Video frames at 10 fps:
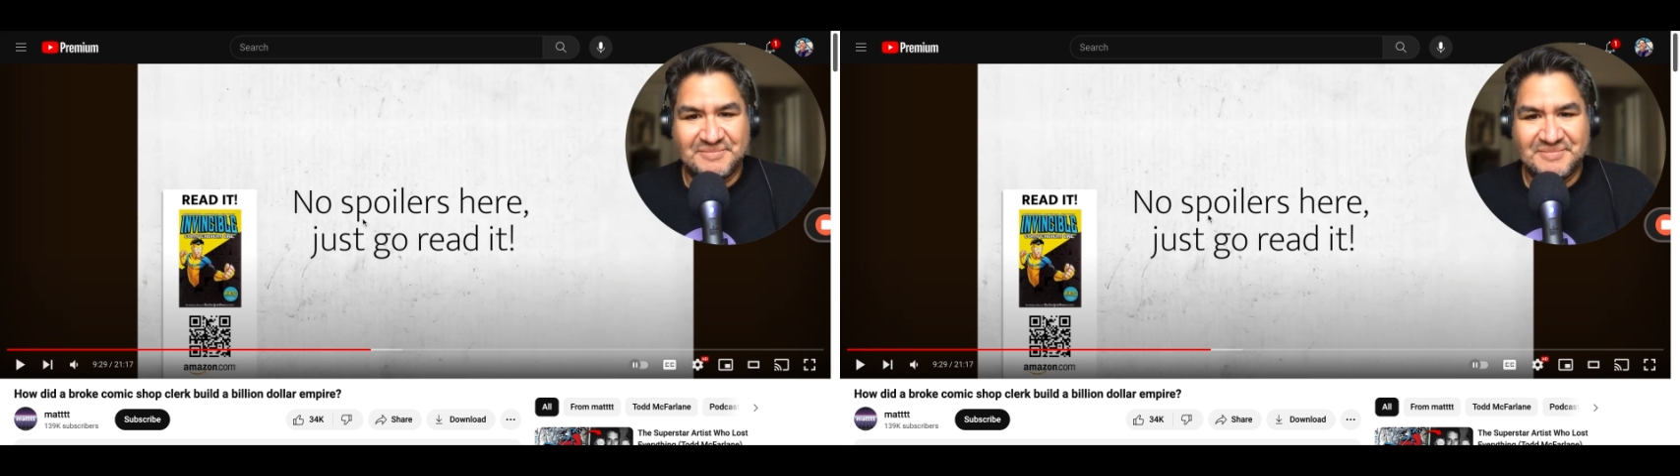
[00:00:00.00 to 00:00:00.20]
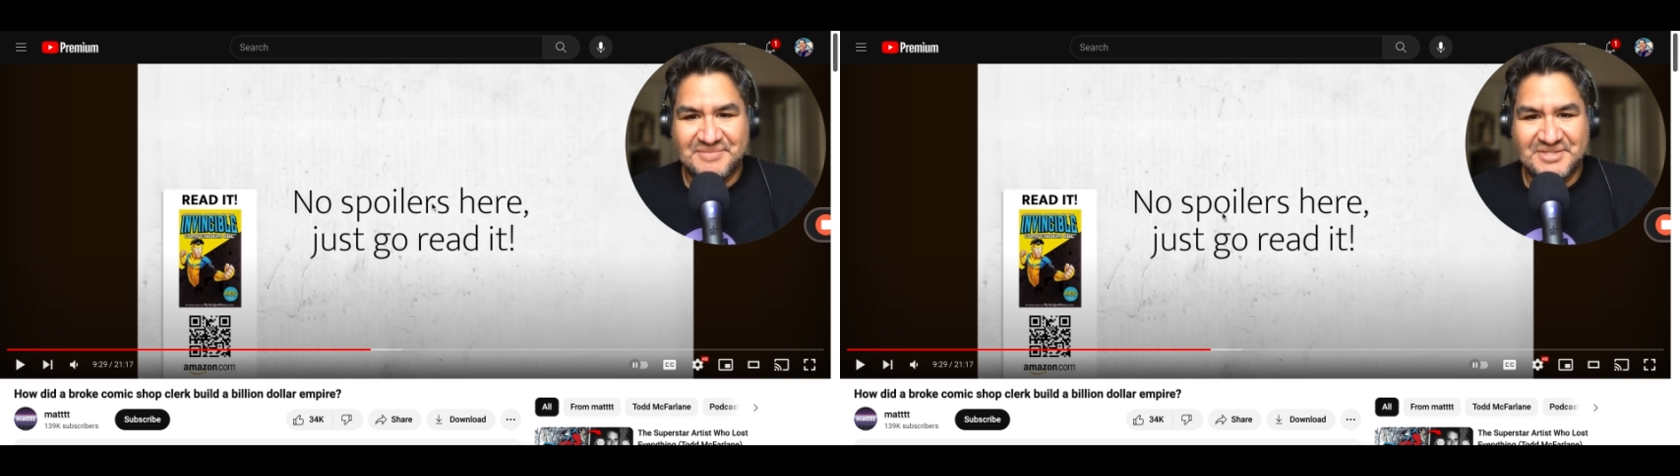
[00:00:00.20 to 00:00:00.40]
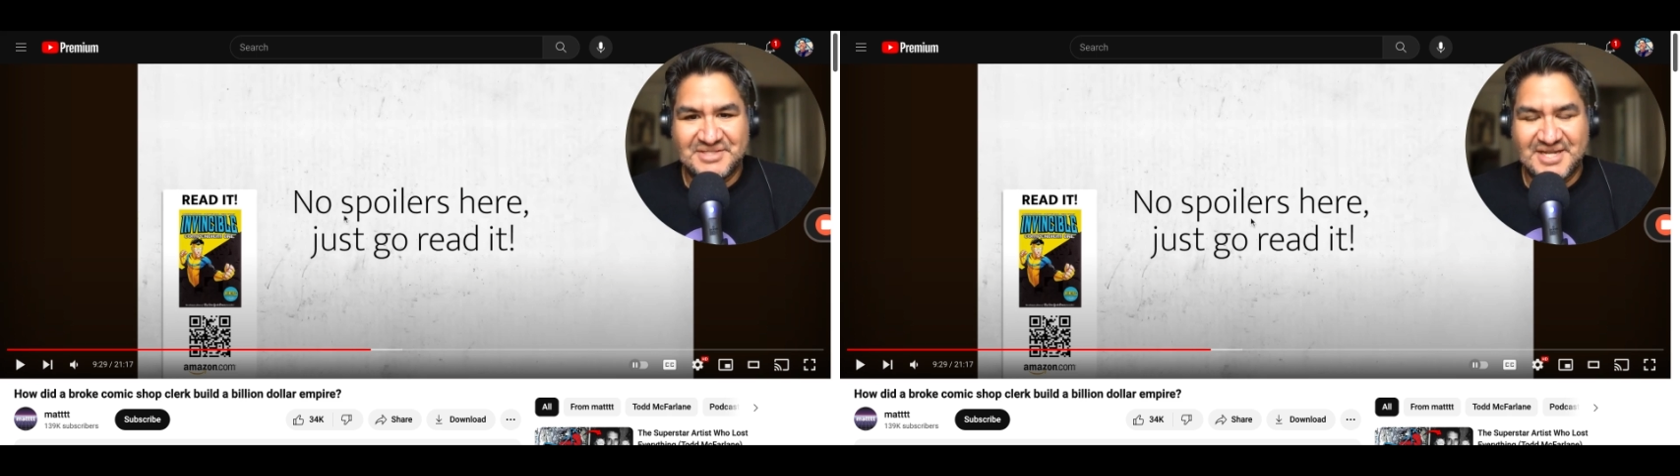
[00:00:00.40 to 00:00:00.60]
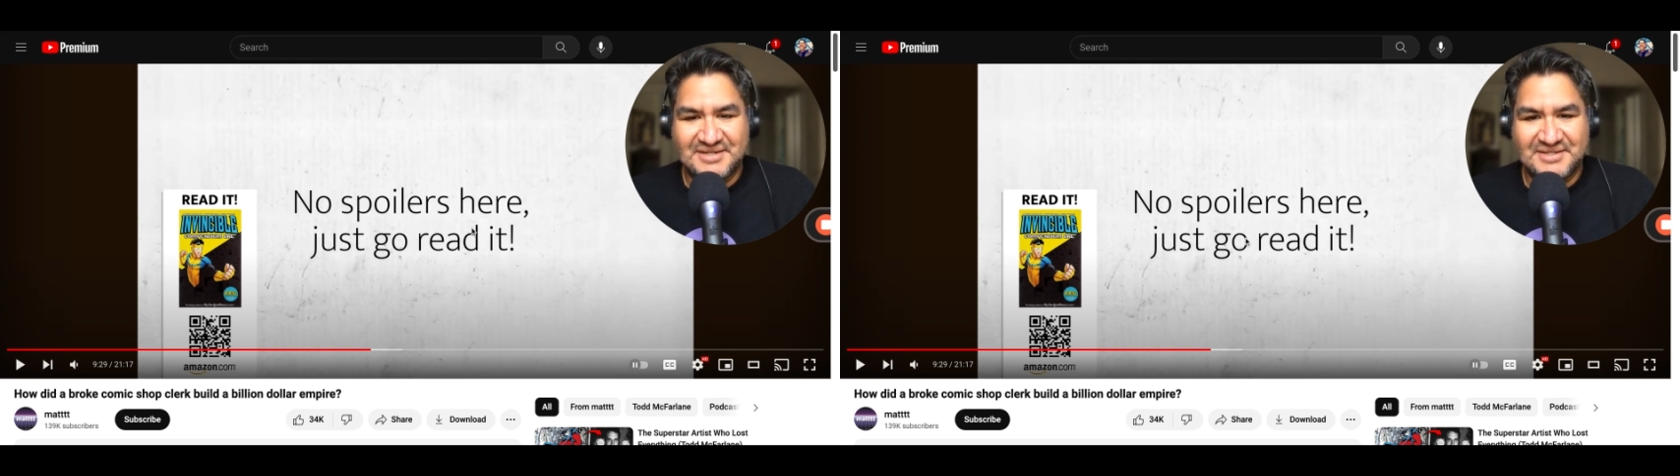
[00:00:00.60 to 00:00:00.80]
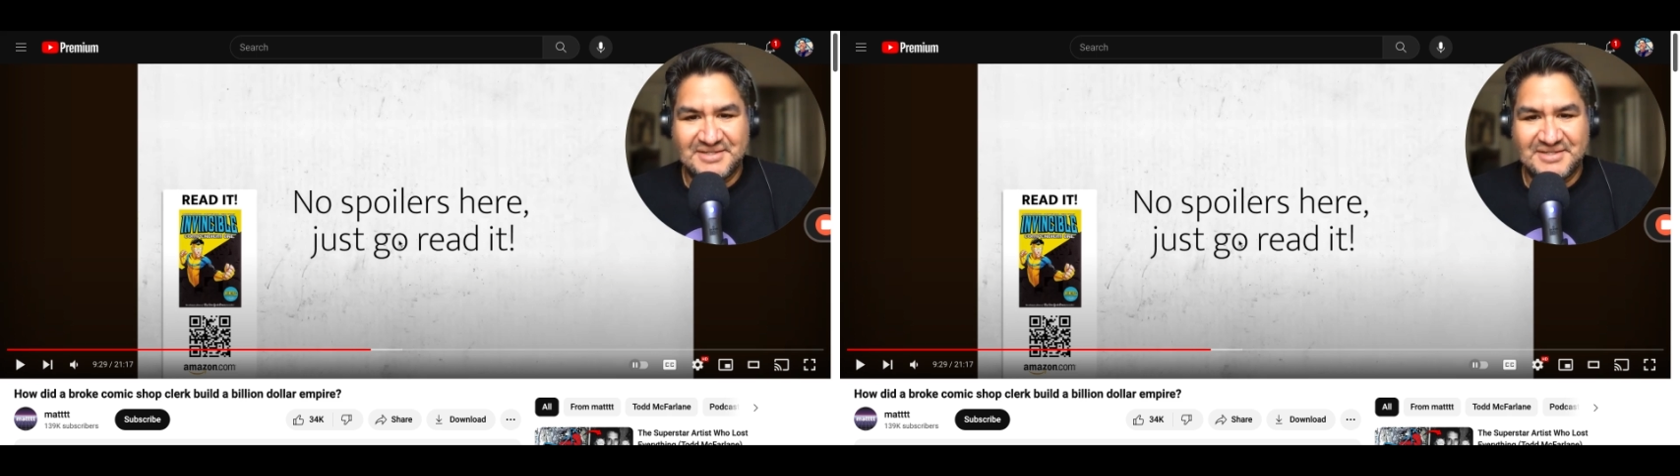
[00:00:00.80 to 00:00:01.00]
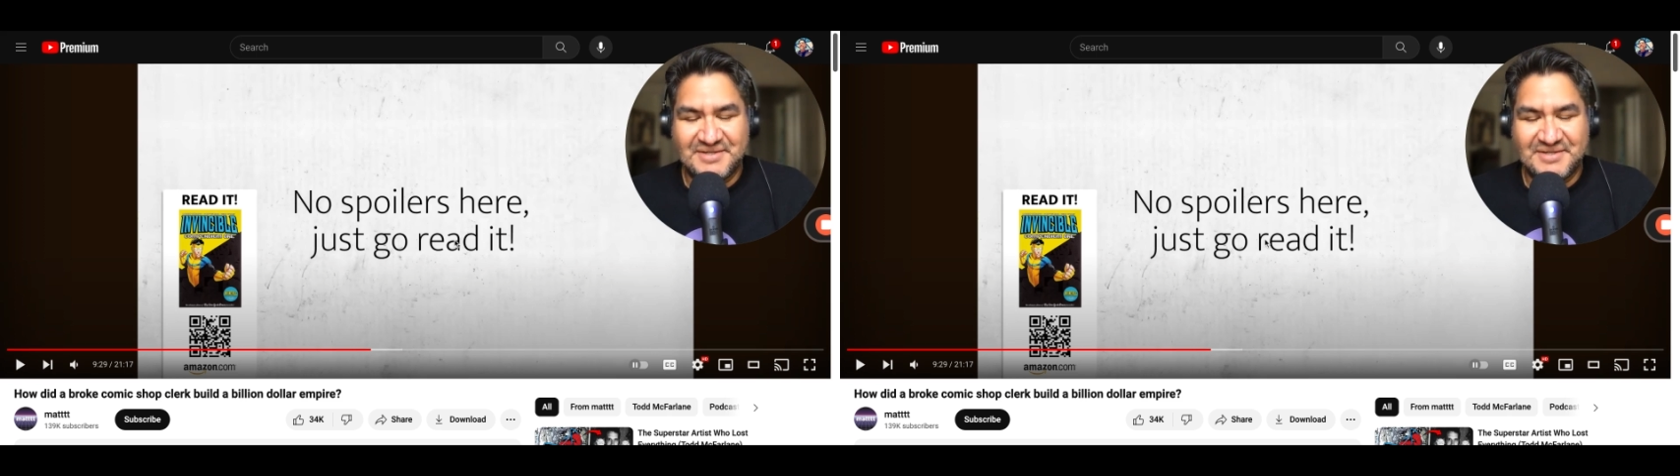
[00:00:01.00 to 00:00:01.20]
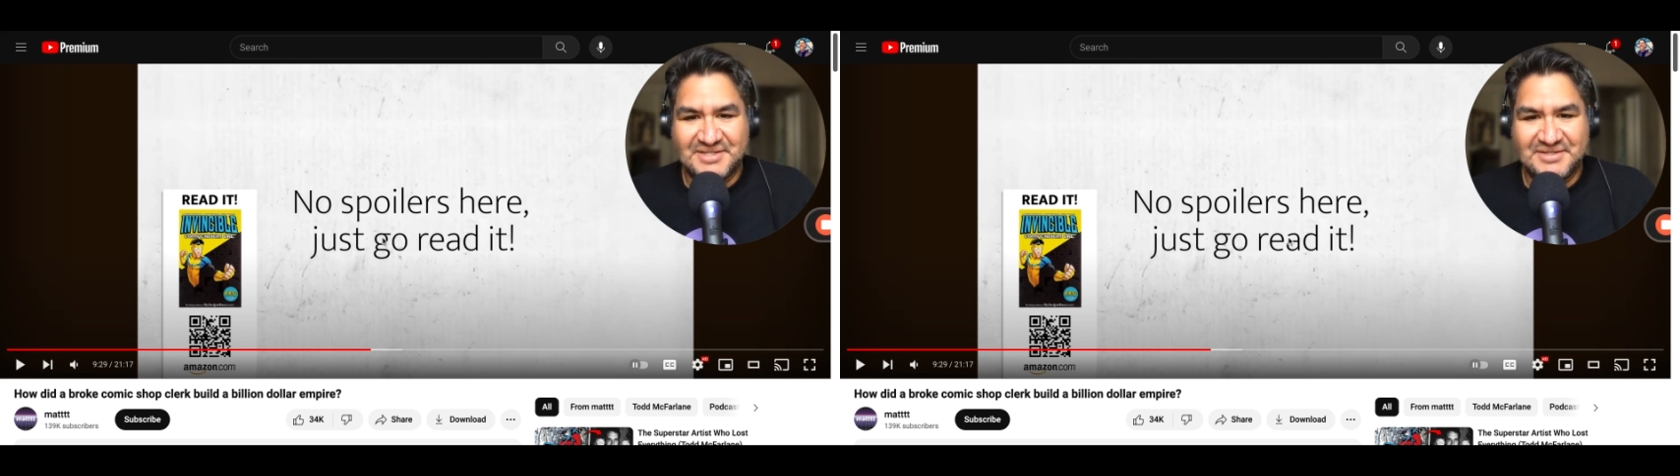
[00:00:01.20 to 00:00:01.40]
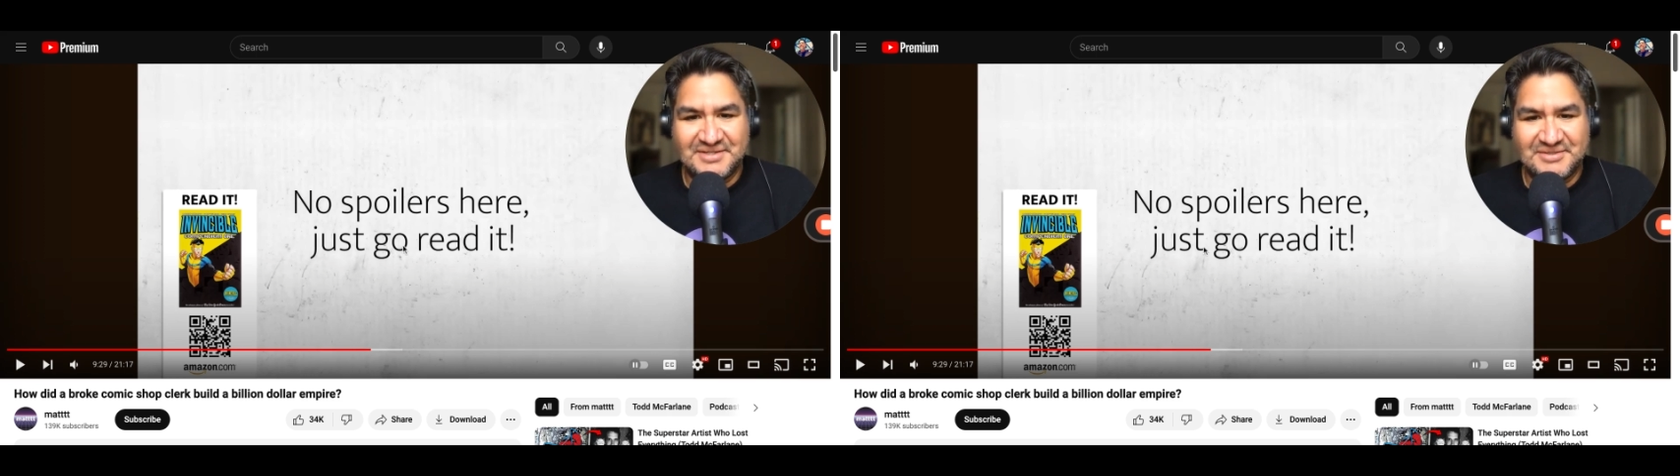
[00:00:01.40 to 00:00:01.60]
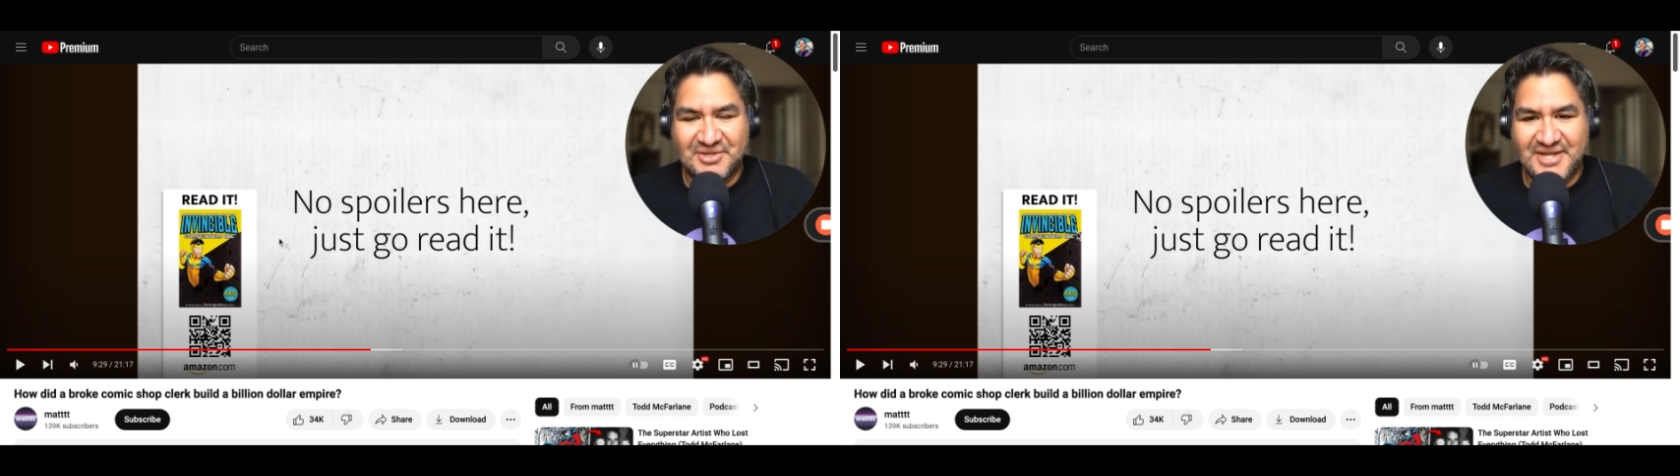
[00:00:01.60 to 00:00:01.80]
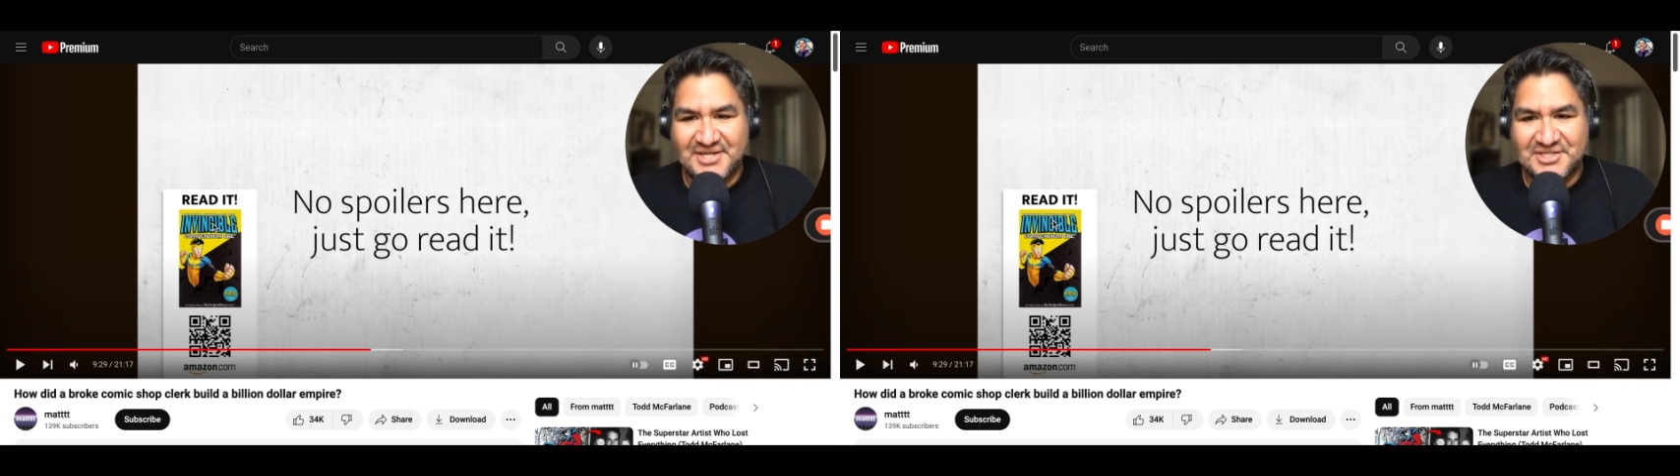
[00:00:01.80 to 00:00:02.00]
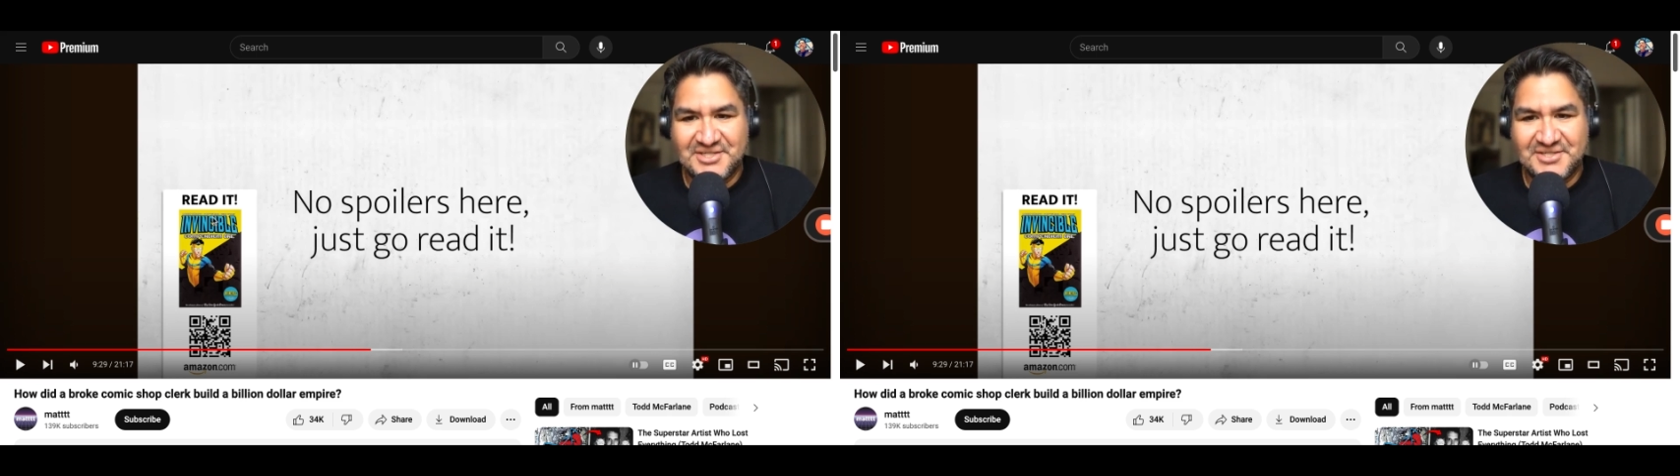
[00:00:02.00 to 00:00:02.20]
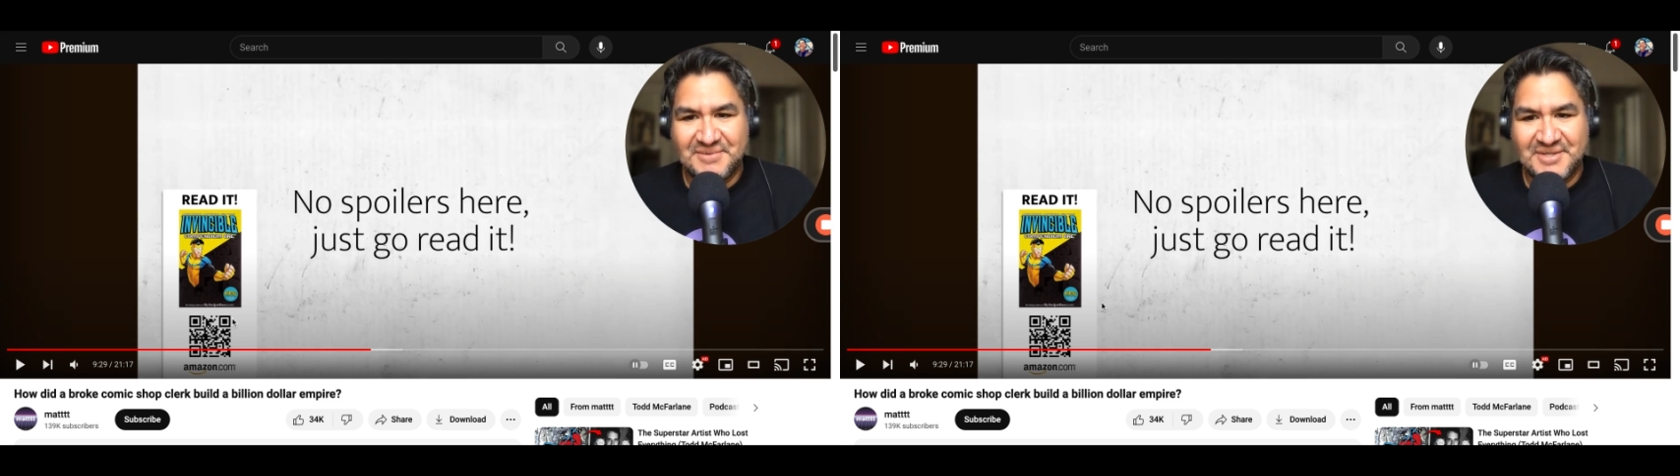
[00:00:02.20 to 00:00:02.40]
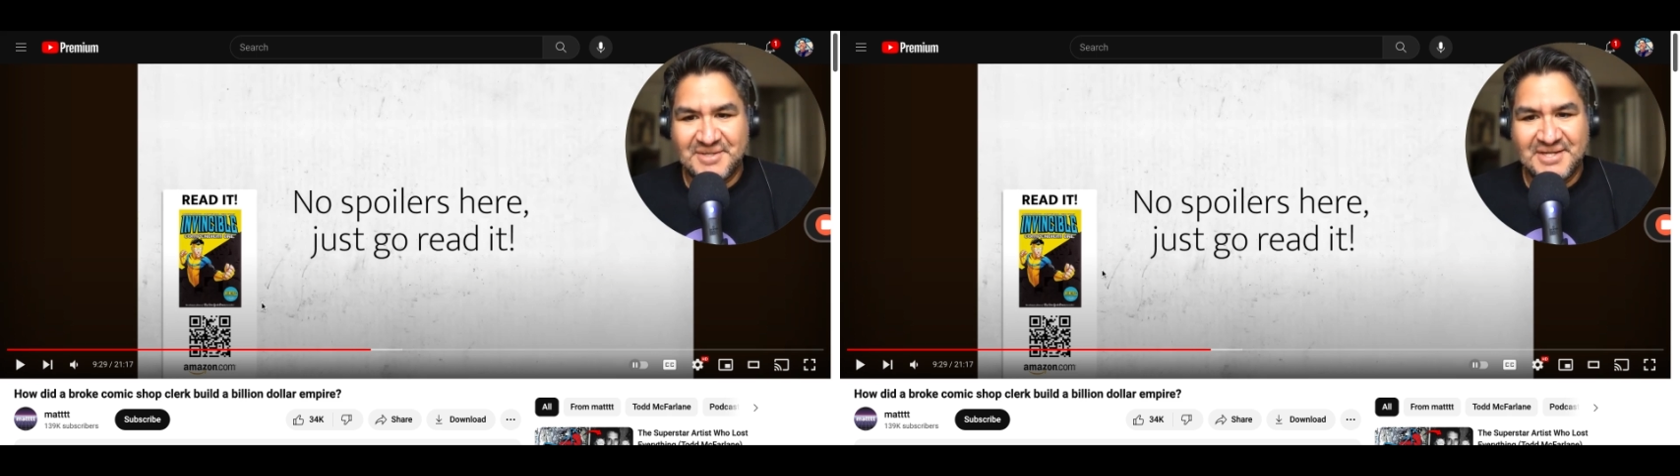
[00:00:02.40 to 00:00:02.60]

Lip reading: he's kind of giving the call to action here